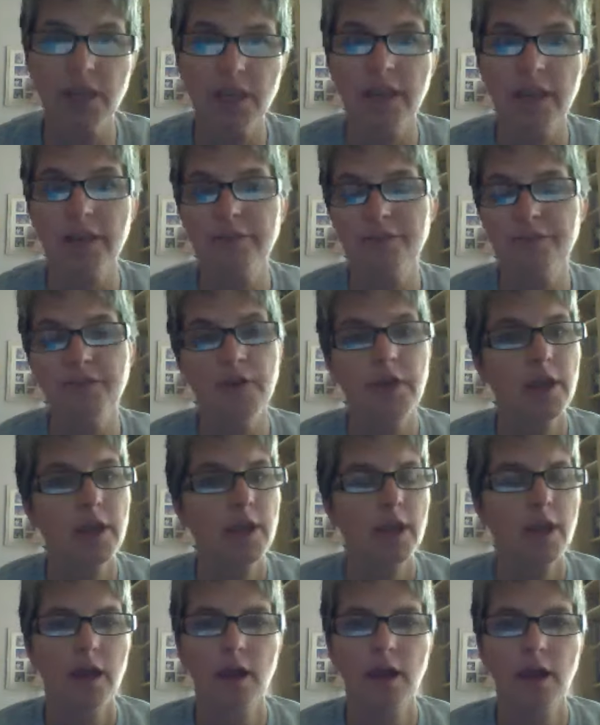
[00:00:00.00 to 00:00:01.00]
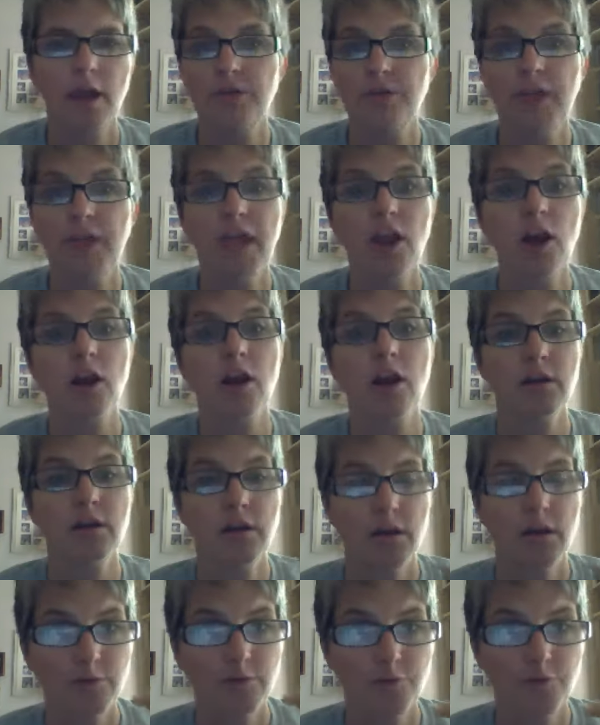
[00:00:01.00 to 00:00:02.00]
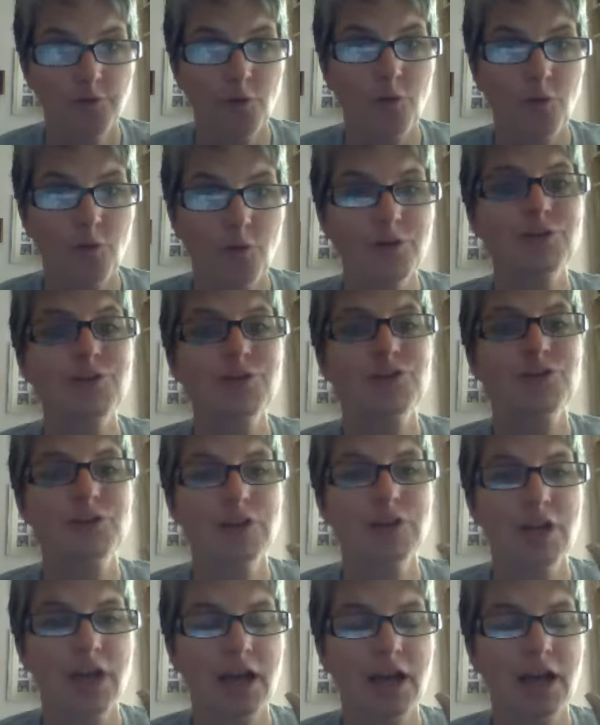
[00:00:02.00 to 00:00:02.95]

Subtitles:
If they are forced,